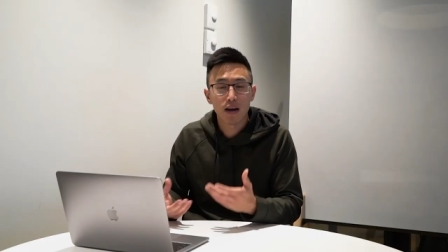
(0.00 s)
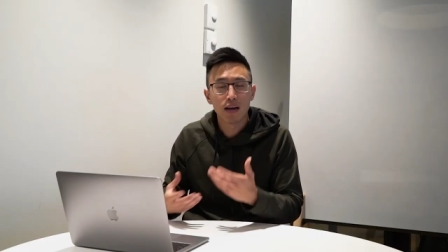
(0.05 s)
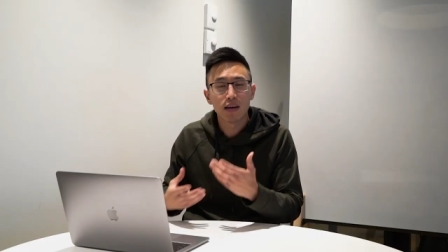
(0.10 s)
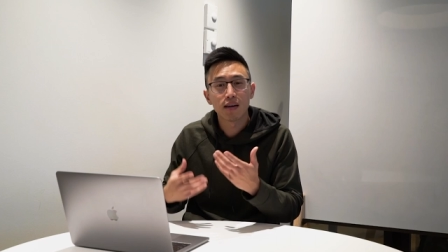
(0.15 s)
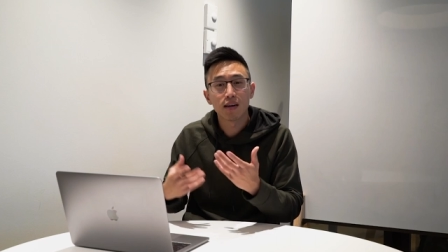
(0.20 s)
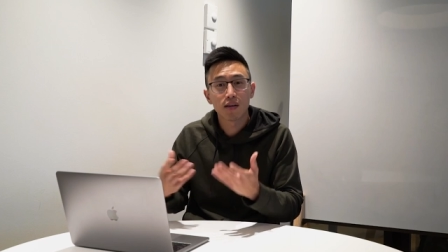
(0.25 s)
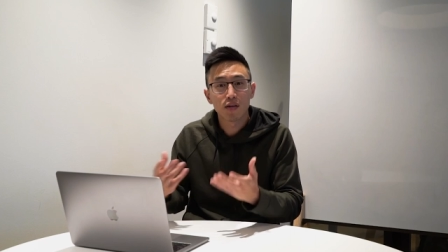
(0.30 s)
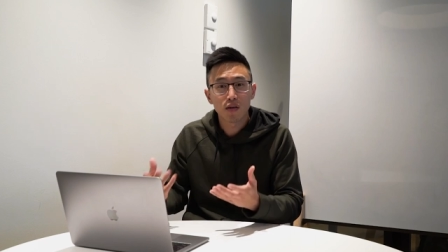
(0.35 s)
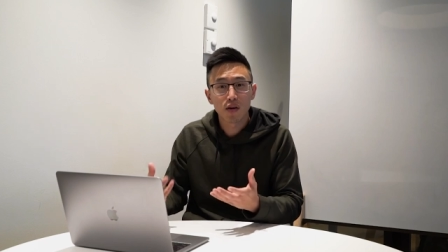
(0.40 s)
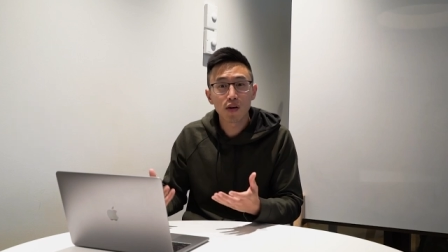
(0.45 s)
And
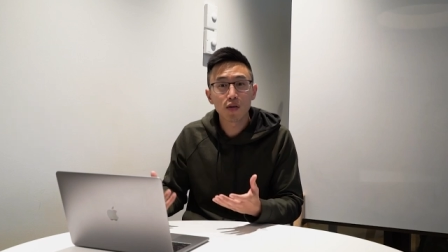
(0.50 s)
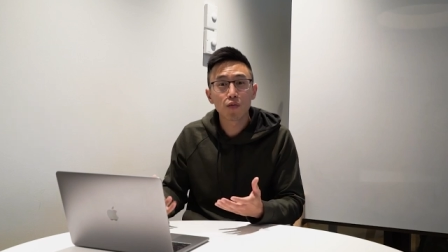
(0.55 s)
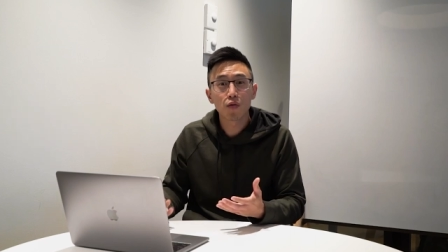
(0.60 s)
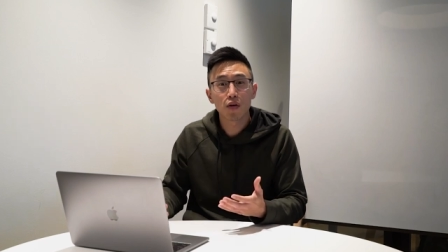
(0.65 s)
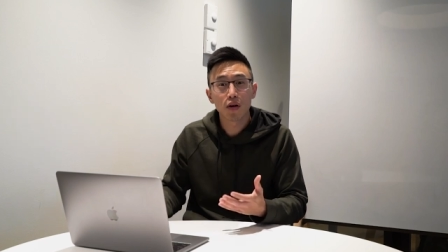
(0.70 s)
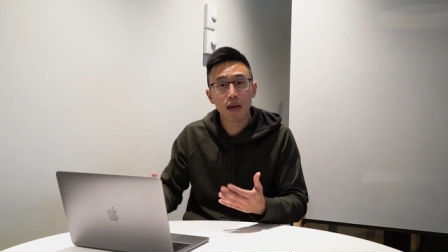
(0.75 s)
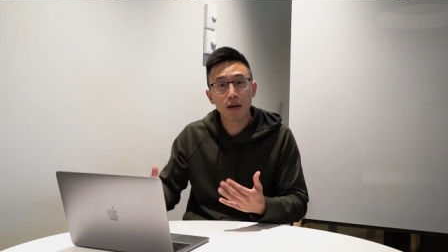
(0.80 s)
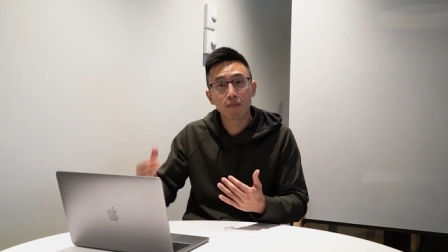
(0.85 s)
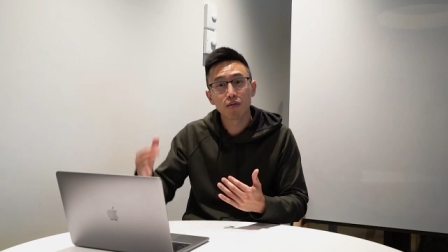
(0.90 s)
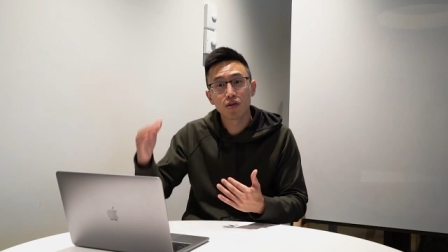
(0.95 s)
in turn, we
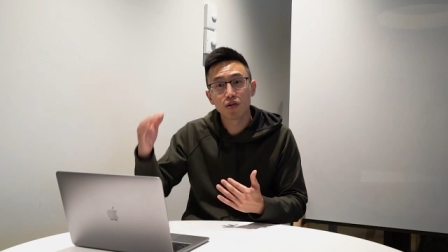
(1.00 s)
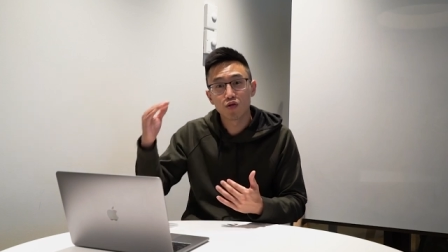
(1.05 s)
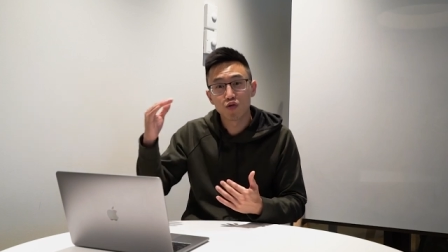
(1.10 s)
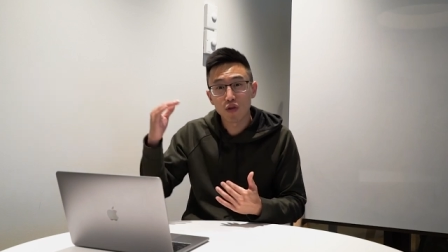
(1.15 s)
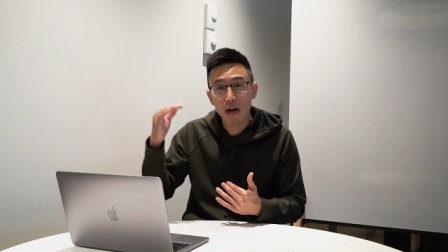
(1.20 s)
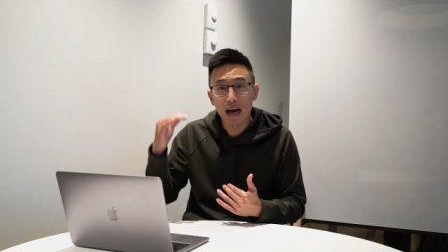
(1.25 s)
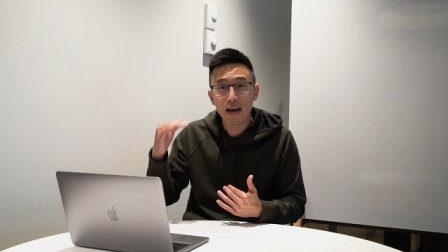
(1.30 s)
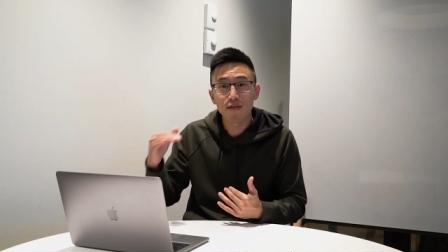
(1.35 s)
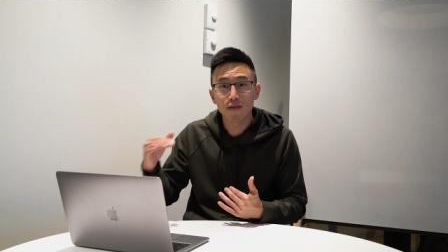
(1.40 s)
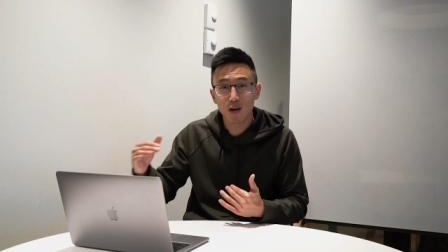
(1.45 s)
were able to
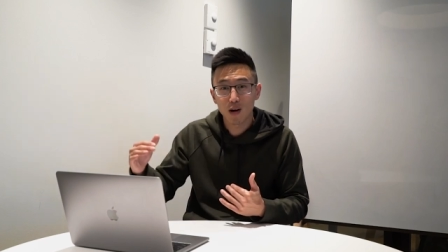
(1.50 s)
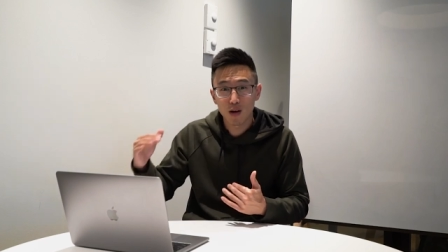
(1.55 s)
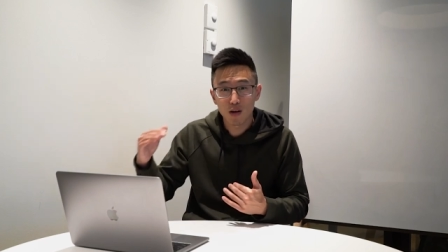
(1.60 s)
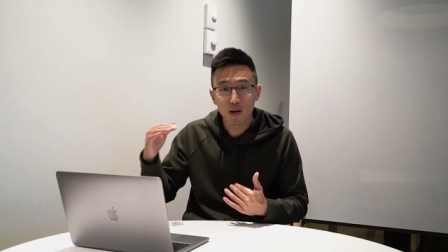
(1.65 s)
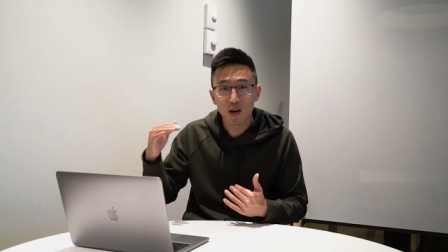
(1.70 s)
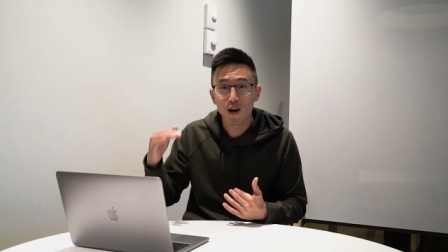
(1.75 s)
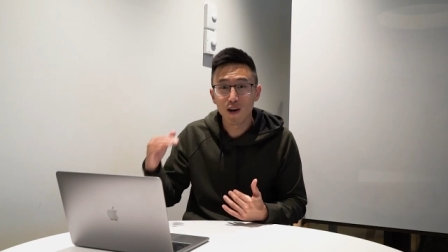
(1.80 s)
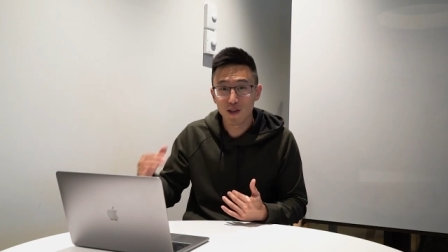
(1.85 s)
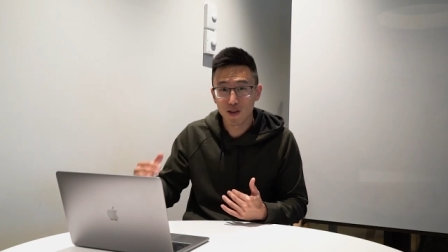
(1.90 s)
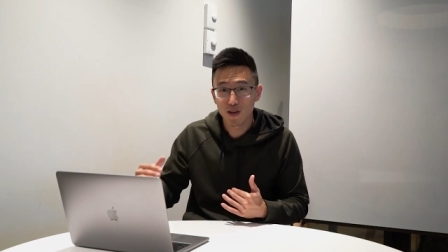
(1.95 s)
drive
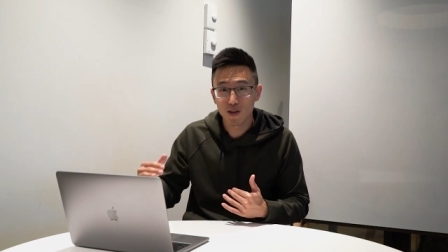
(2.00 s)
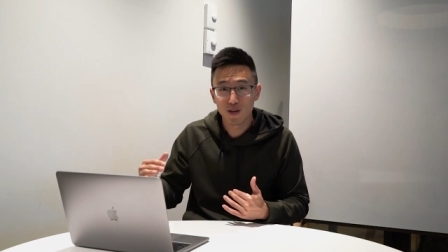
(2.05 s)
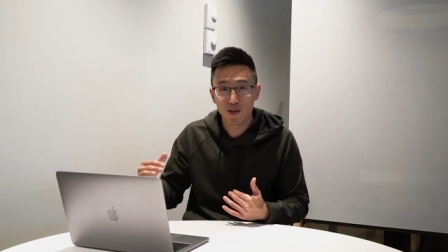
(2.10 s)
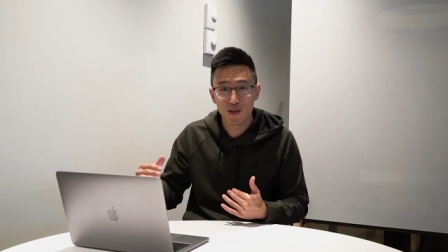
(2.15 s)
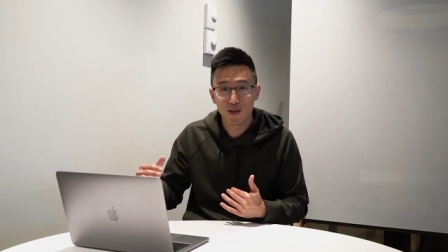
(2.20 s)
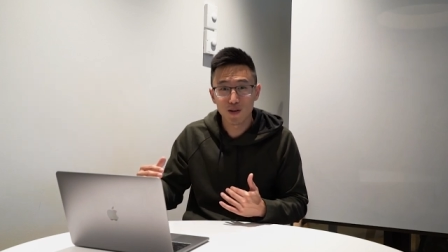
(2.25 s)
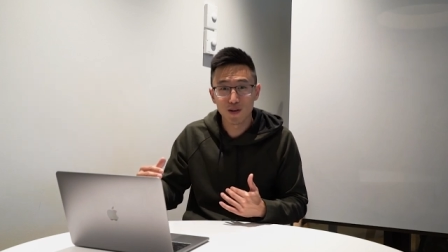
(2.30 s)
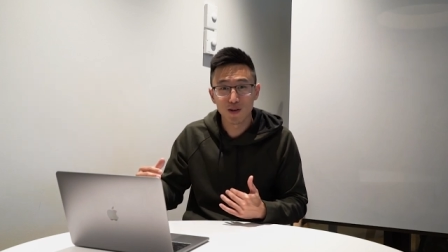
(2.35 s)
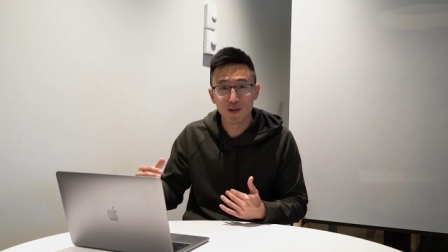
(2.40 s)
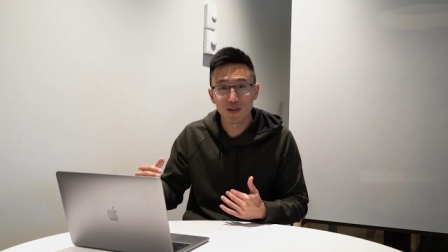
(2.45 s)
our cost of
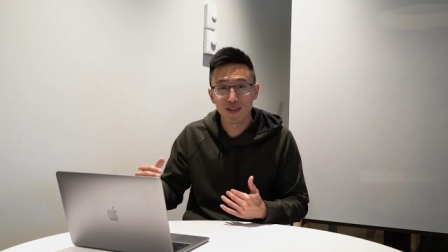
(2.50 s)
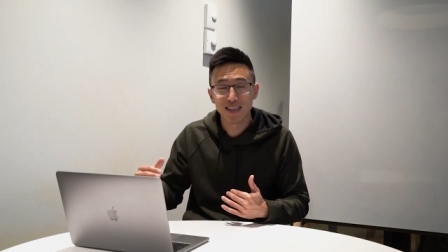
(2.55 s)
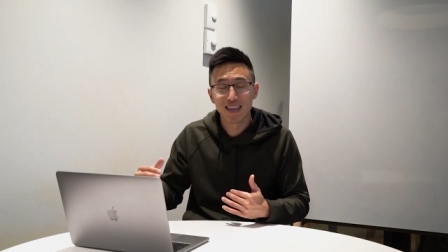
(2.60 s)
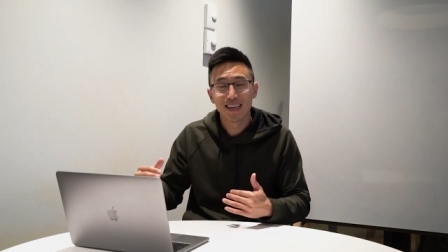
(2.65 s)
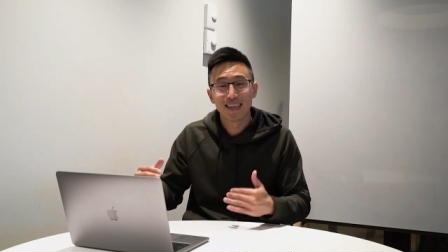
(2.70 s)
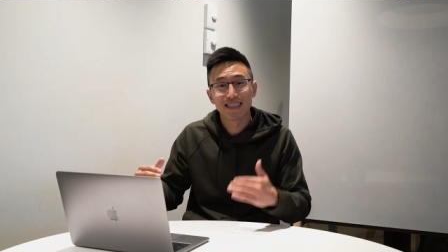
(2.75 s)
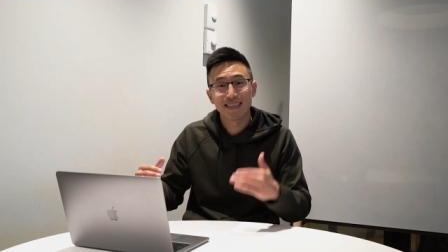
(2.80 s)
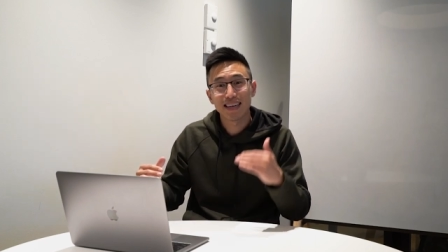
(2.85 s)
goods sold